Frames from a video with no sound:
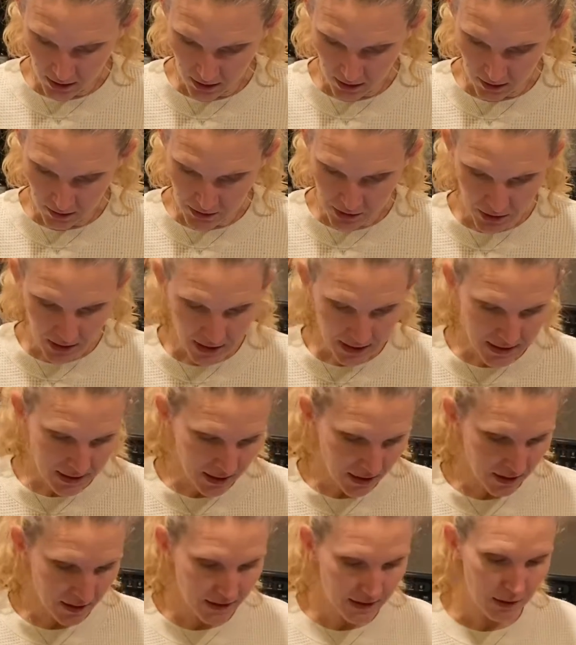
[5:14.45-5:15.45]
So that's kind
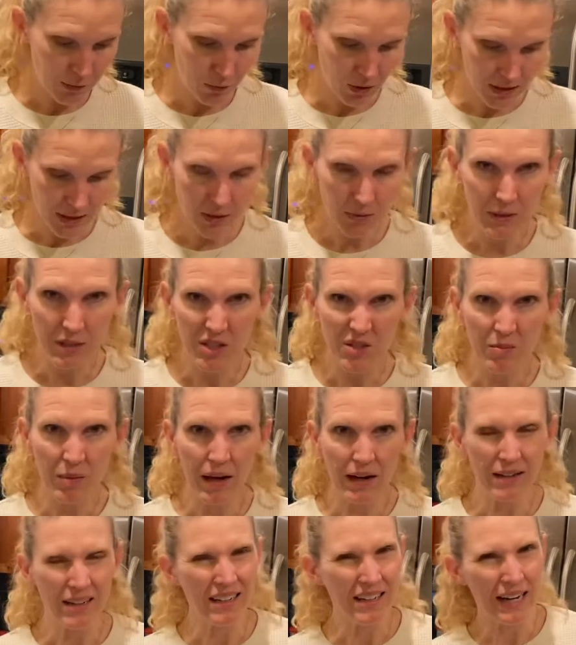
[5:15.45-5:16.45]
of what to
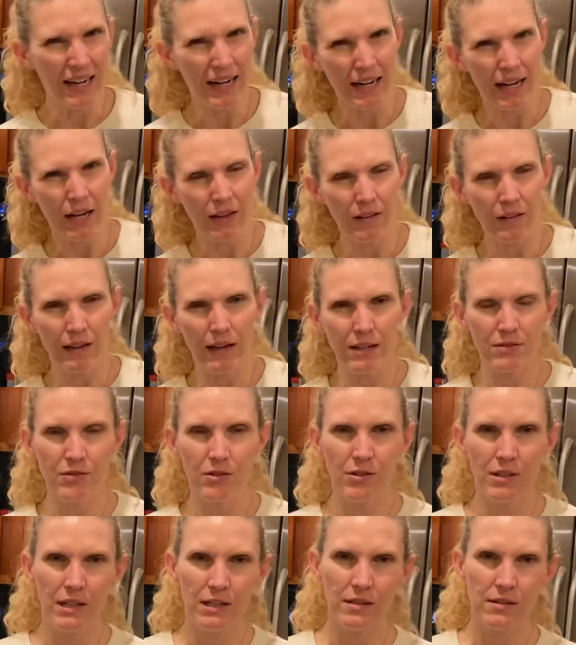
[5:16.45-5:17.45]
expect and kind of how the last few
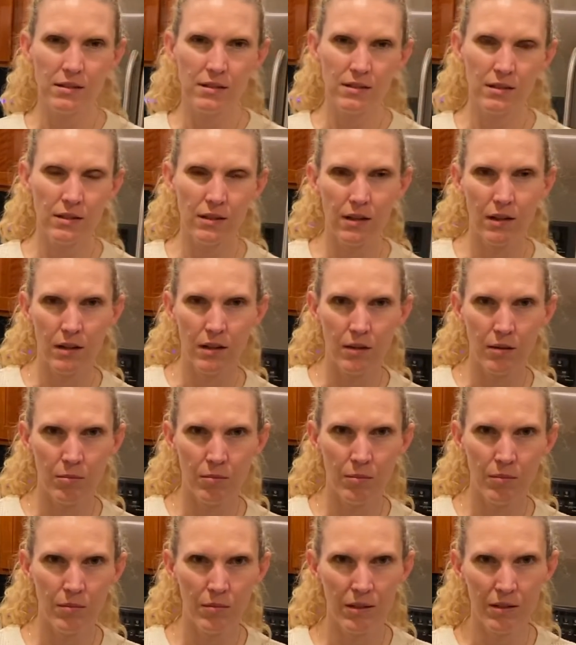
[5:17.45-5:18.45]
days
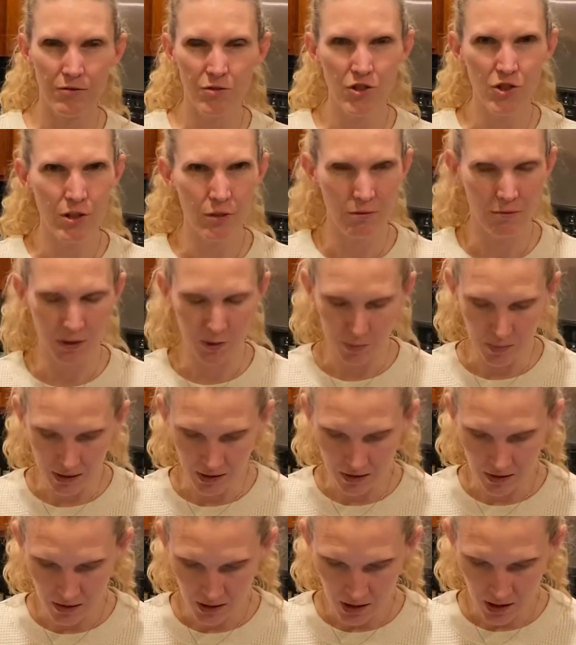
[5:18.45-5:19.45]
have generally
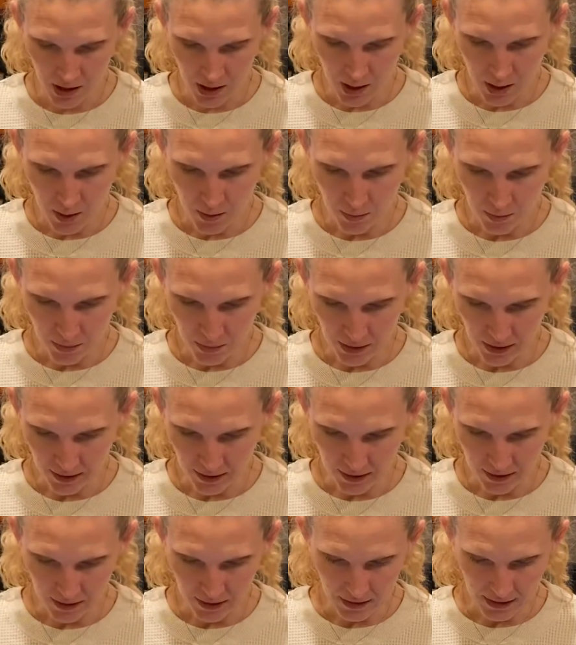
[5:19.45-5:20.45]
been. But
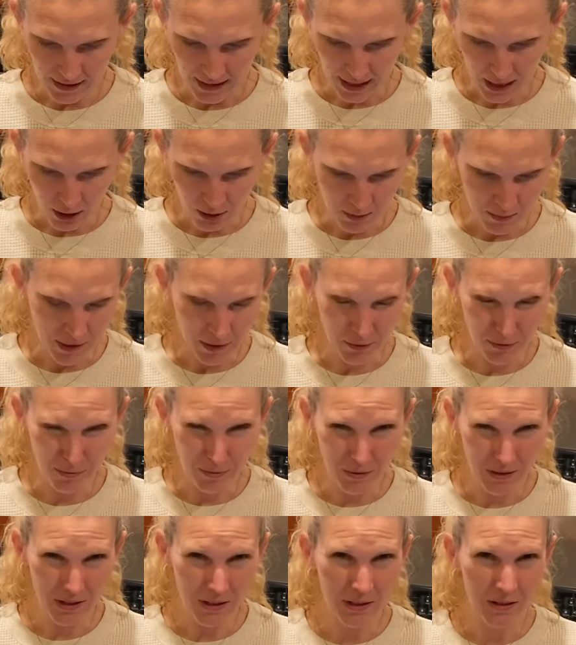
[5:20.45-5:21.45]
like, how am I
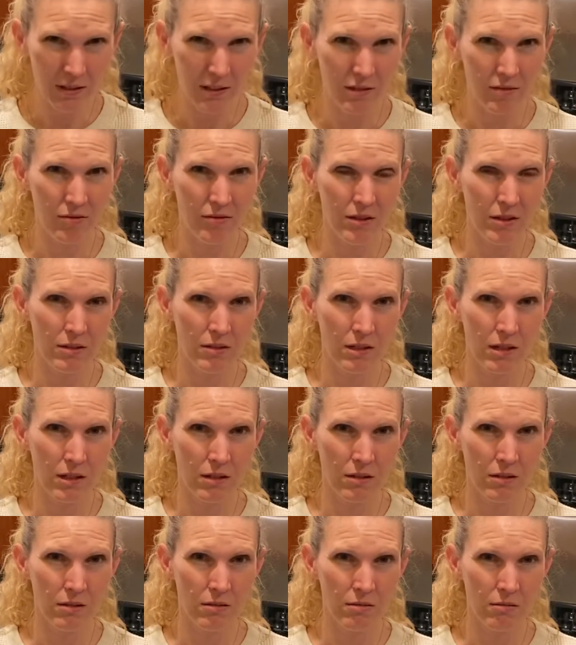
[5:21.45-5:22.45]
really feeling,
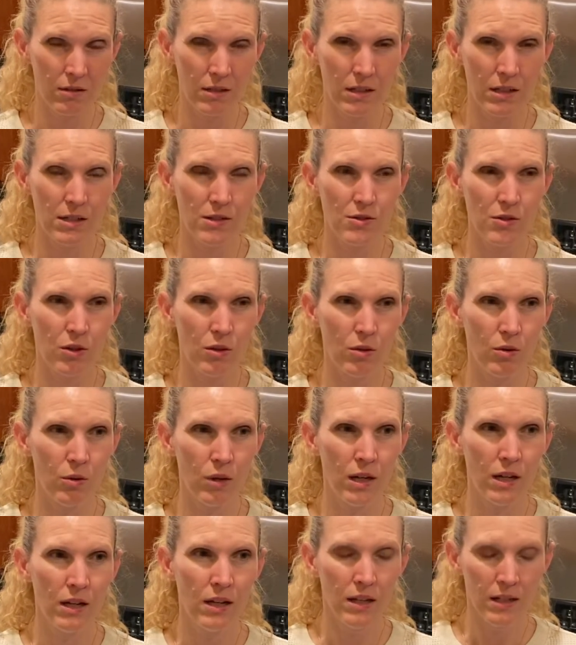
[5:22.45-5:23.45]
right? So
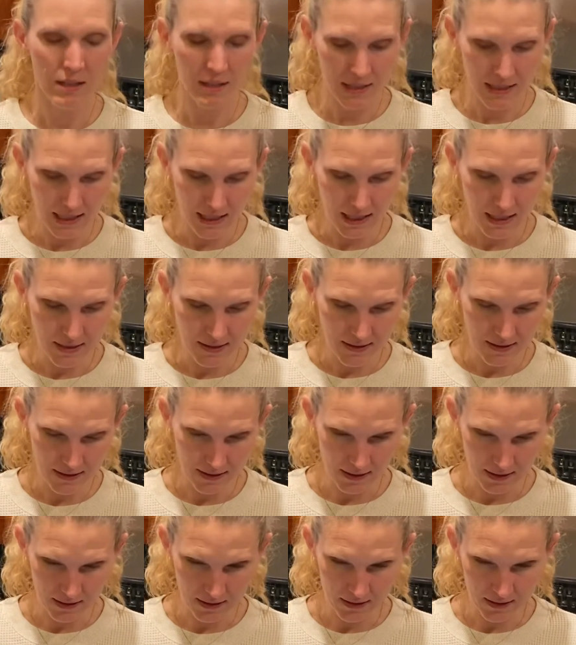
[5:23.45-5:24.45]
day
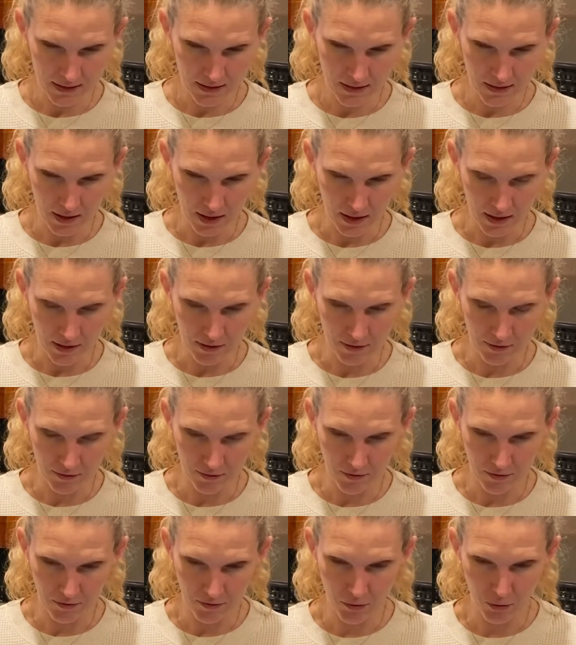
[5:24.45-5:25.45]
6, I have
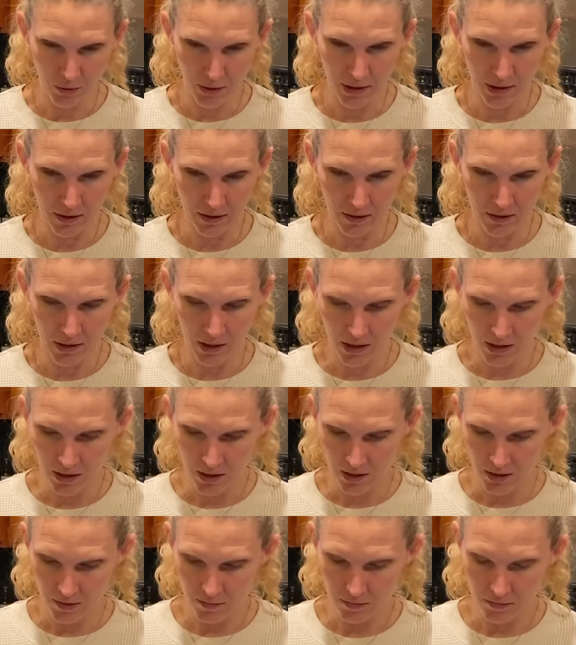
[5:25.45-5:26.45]
avoided
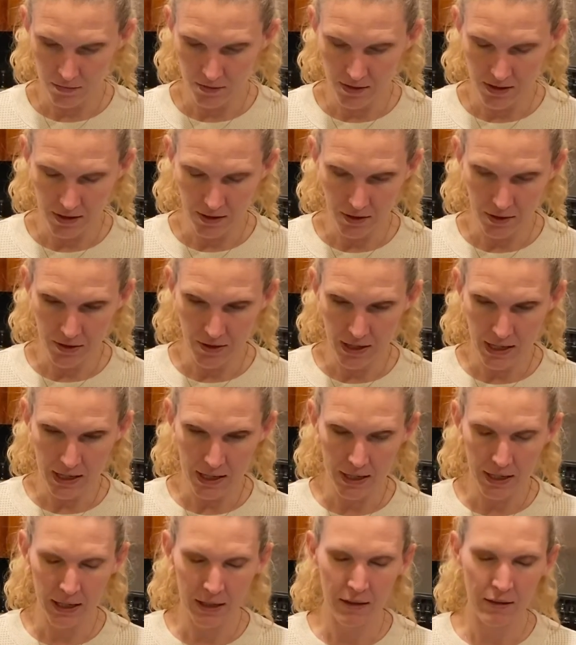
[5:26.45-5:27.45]
dairy
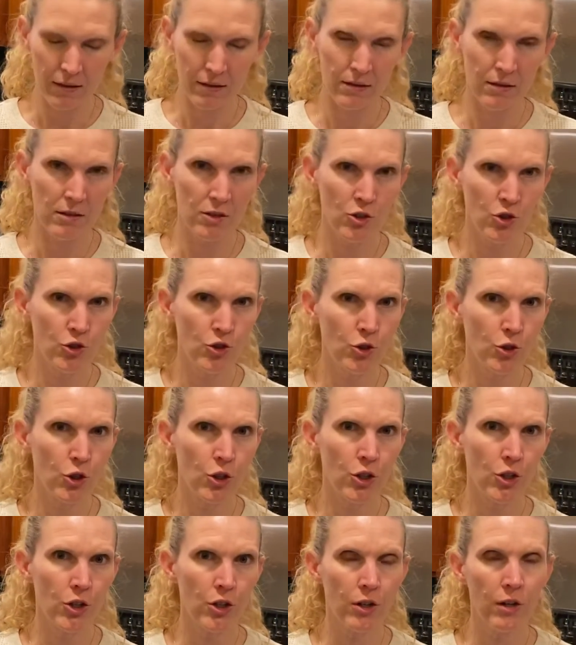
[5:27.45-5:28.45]
and
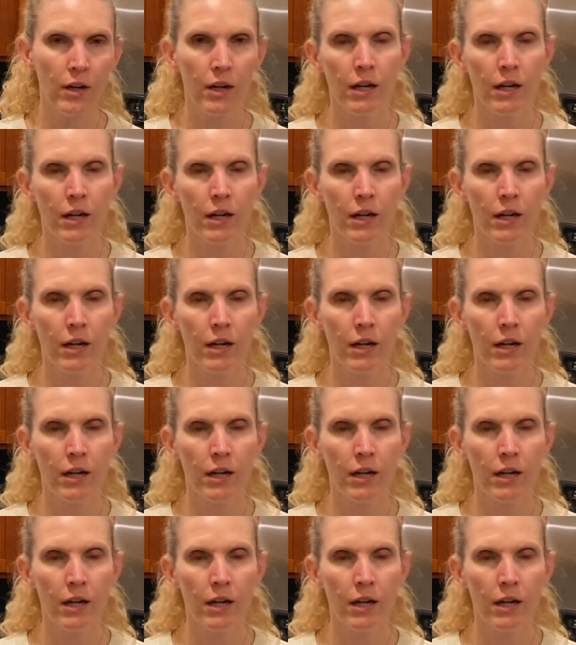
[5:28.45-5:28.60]
sugar,